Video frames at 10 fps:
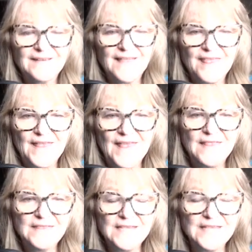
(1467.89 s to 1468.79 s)

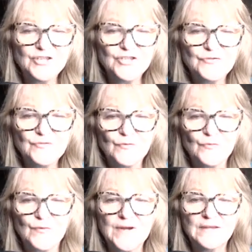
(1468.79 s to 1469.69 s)
the issue
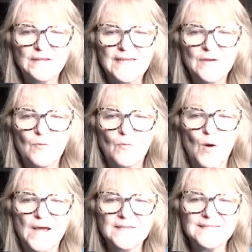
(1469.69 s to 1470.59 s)
really
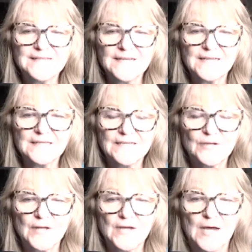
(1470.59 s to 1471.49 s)
was
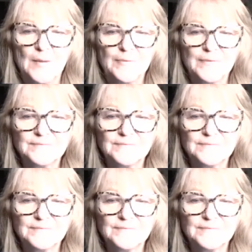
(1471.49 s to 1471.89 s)
cleared up.